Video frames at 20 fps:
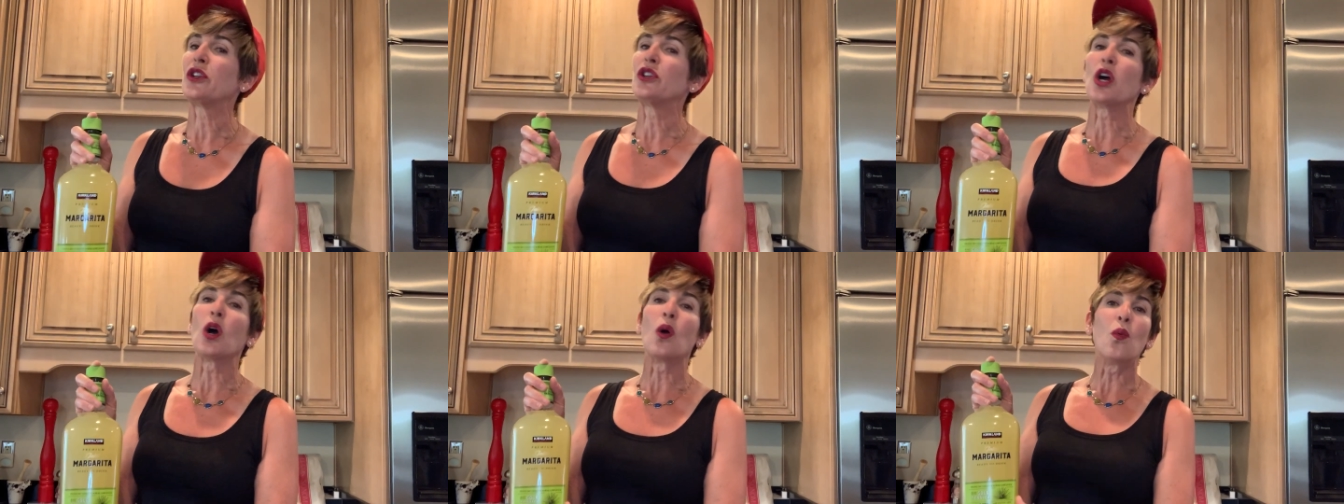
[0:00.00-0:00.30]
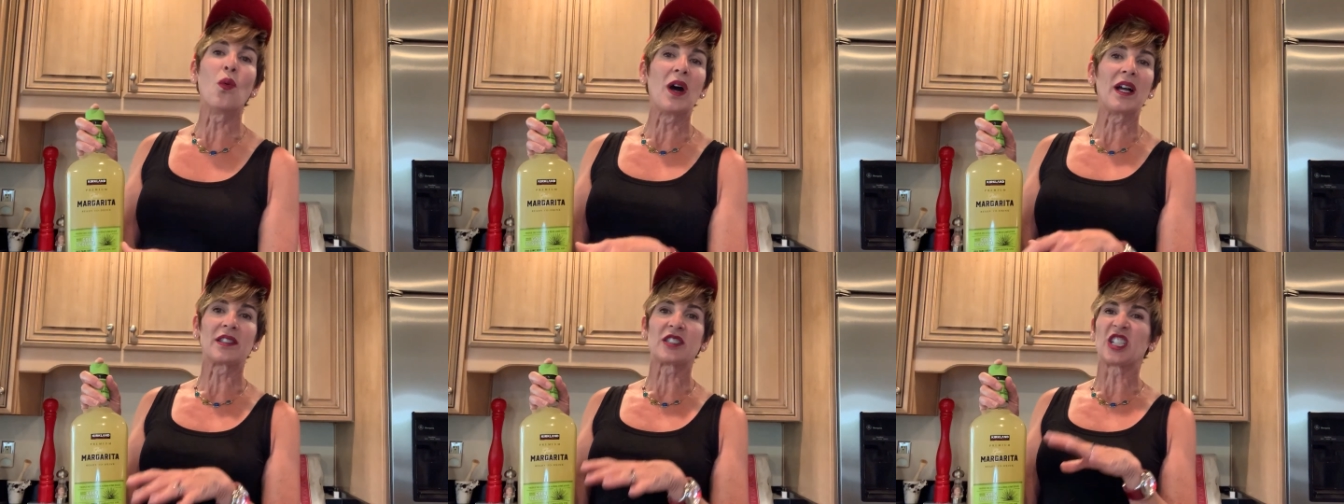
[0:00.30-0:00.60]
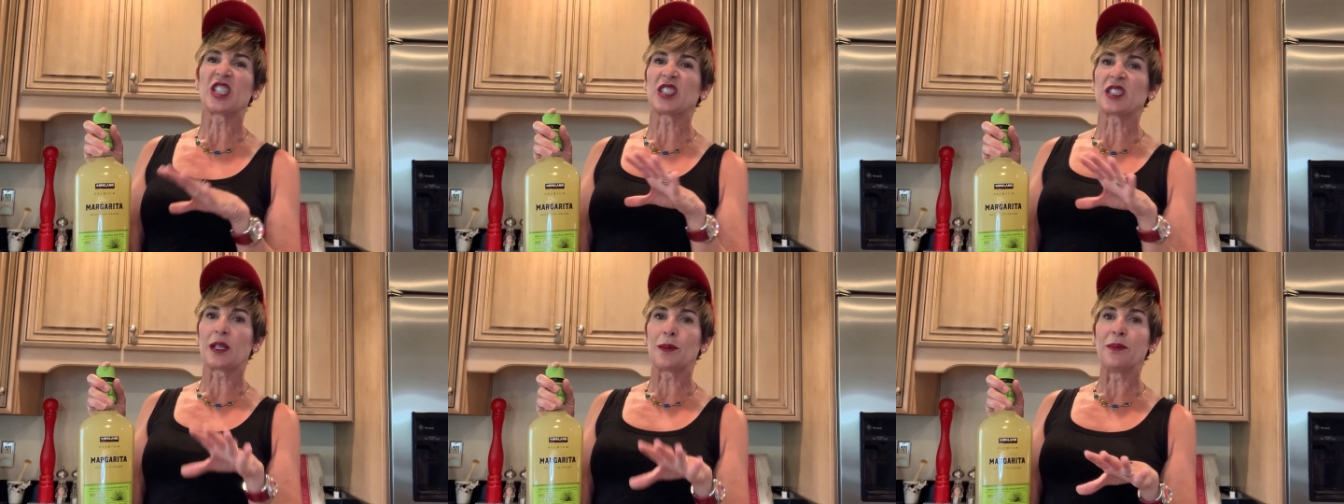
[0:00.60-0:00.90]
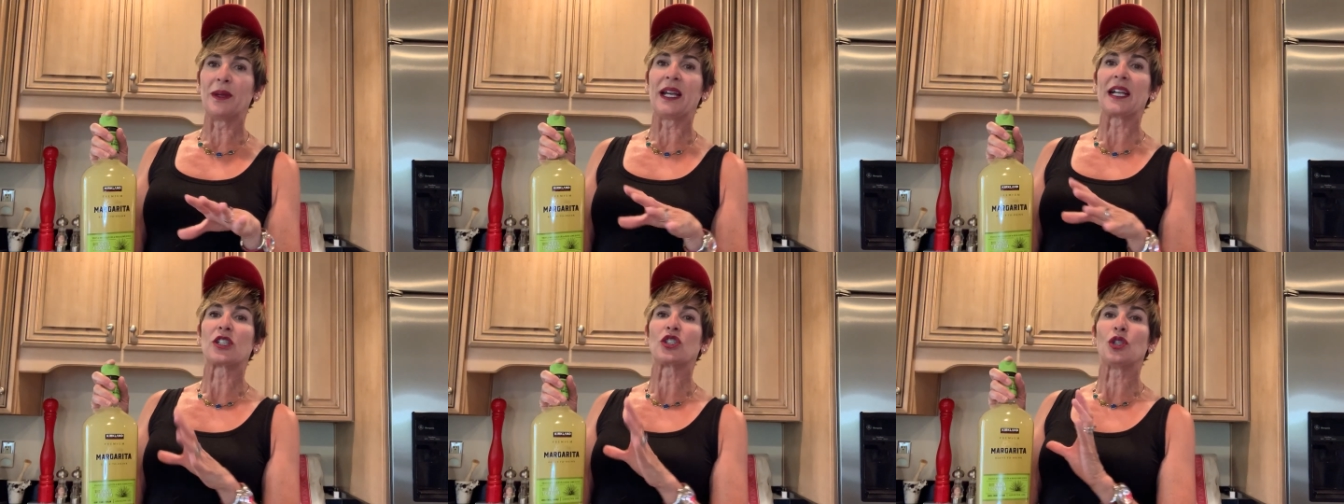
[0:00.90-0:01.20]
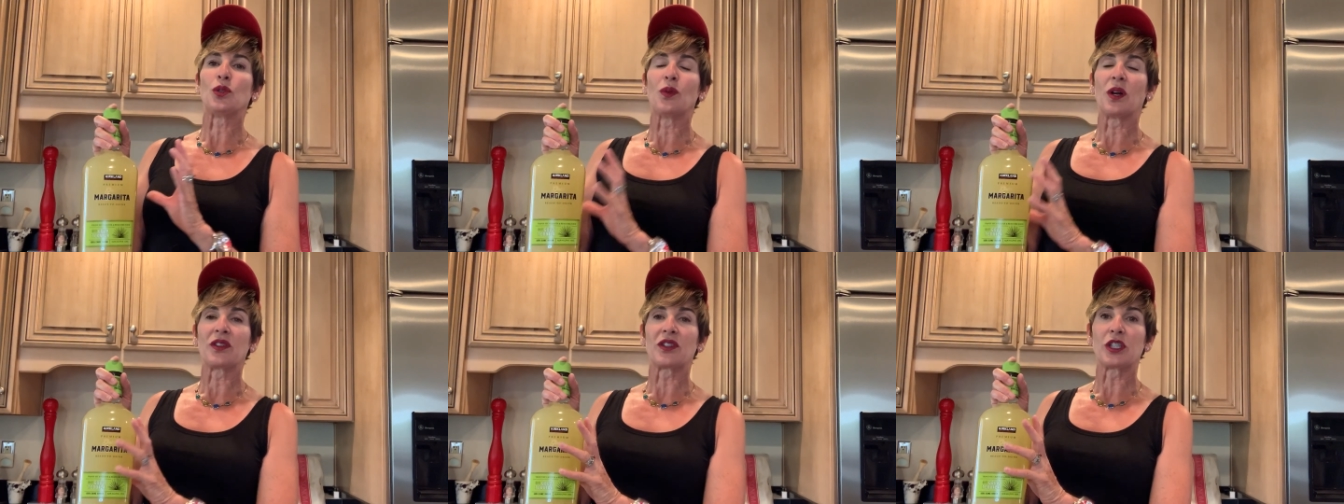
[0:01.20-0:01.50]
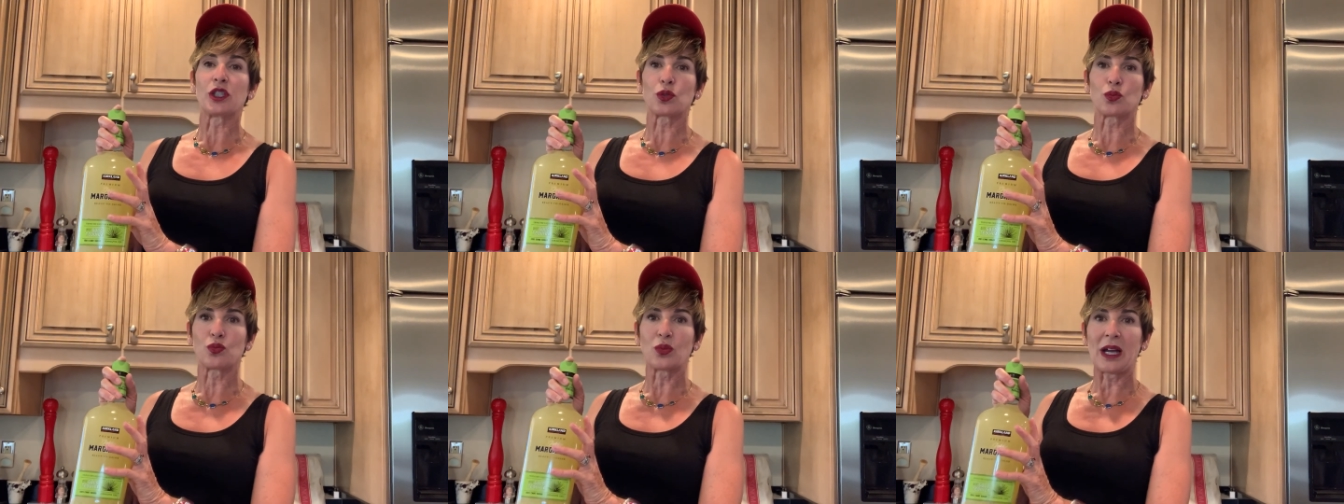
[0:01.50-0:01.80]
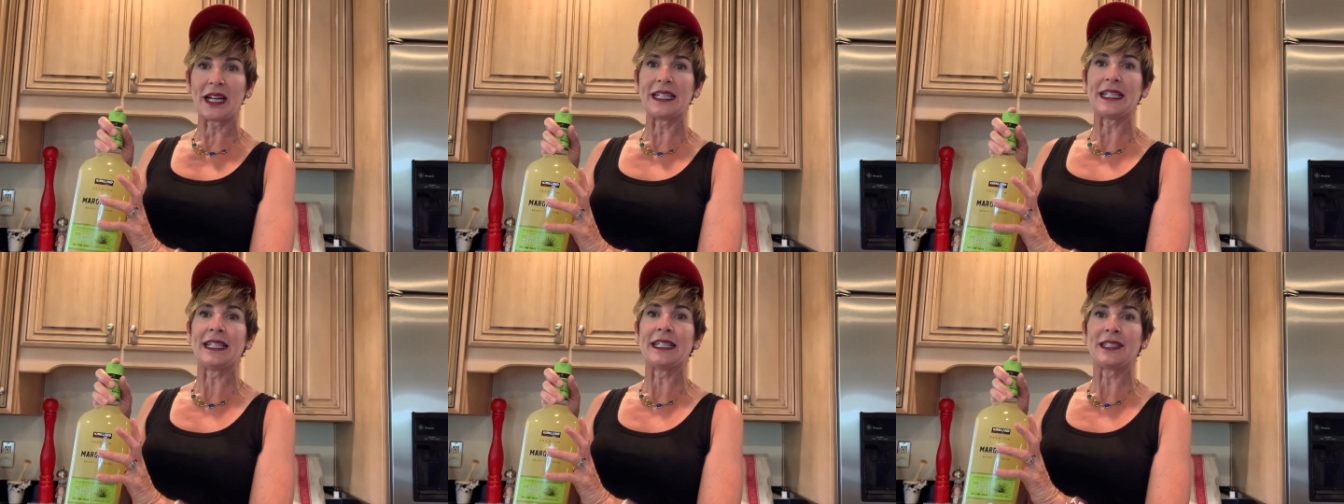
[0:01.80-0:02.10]
You don't want just the mix. You want this
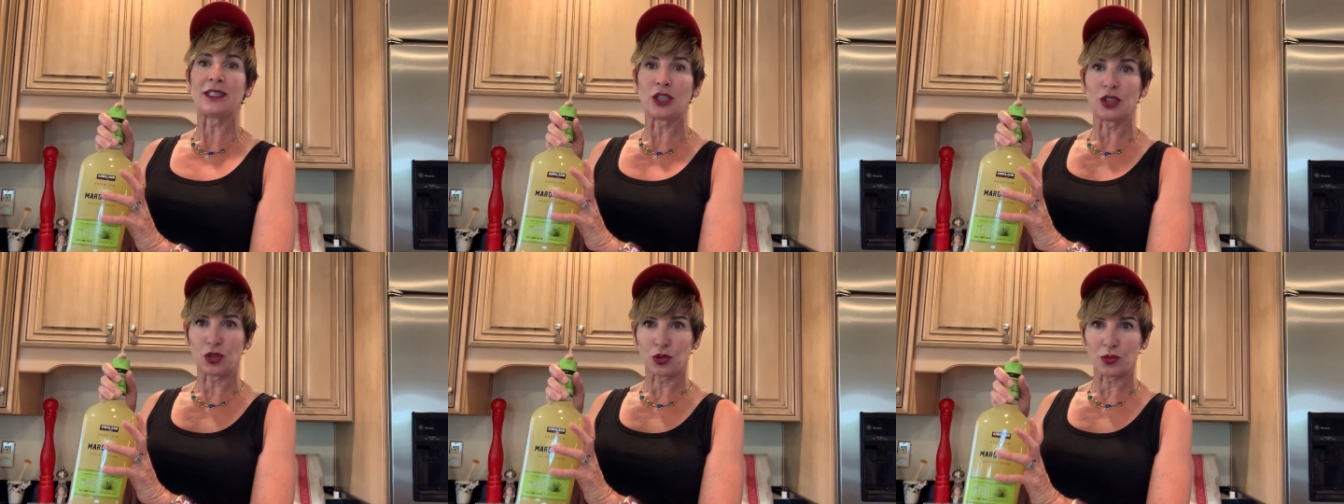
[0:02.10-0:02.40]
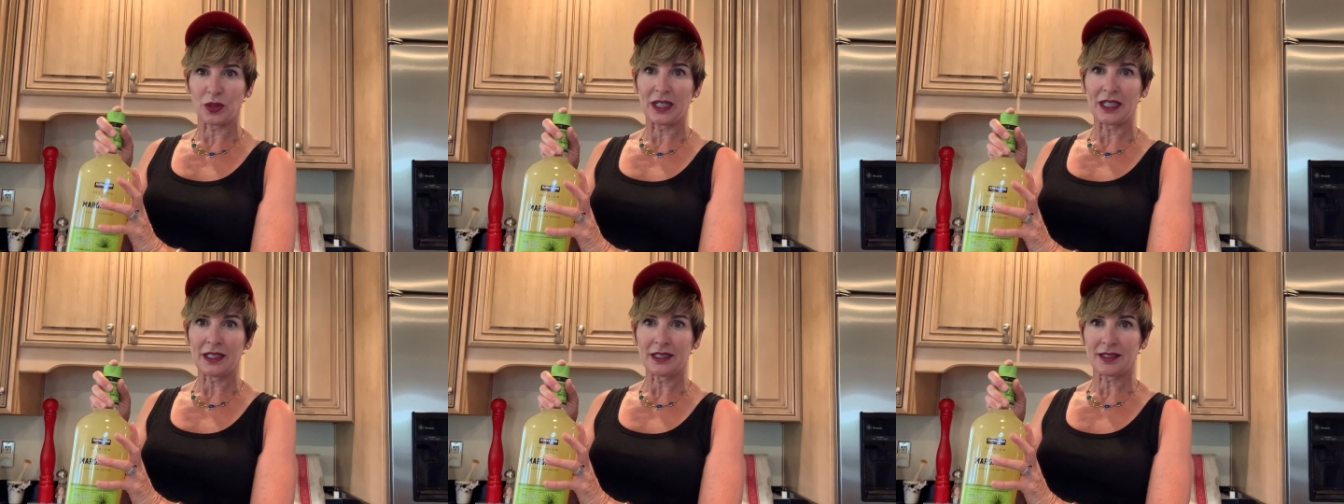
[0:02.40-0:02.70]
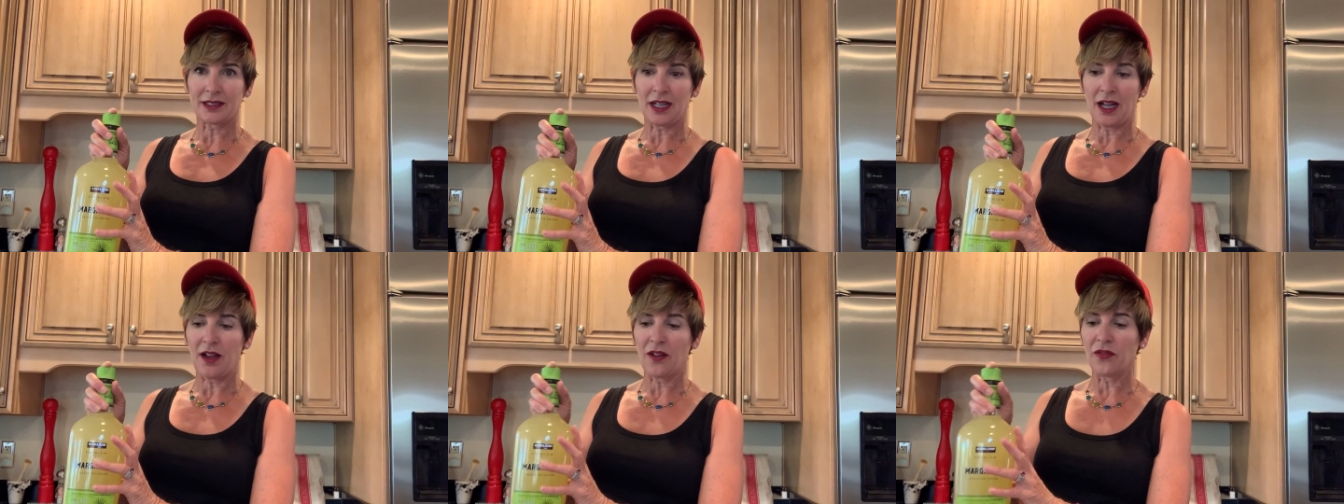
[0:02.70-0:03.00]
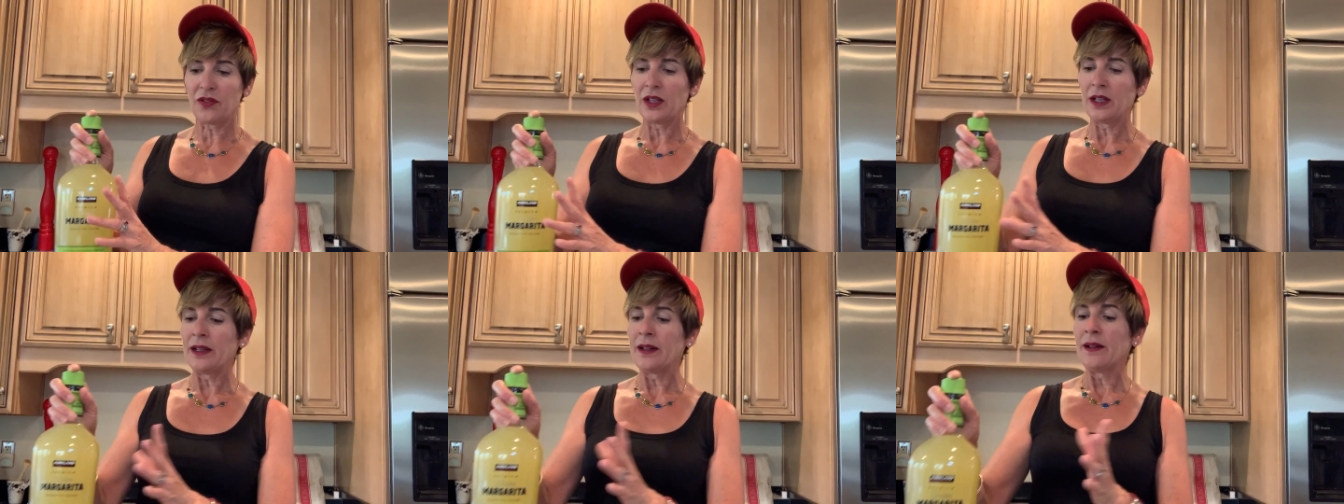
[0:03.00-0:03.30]
ready to drink stuff.